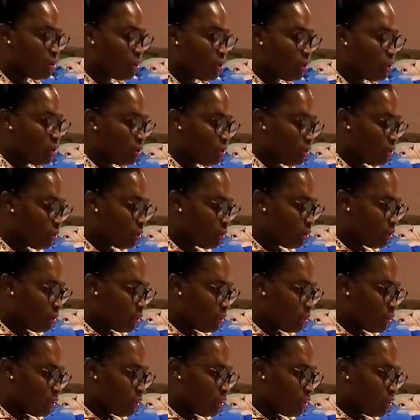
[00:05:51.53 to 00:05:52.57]
Can I do an
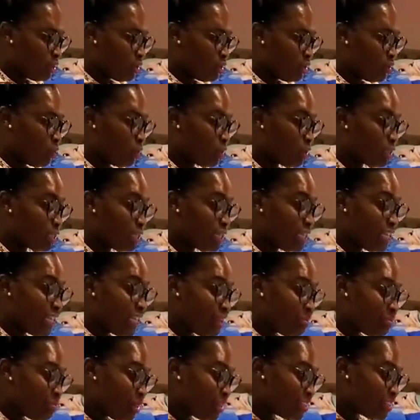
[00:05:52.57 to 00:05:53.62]
email? You want to send an
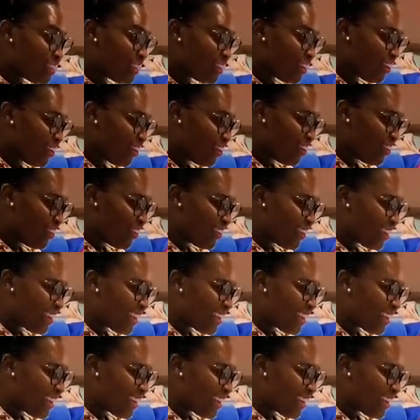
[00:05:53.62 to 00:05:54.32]
email to who?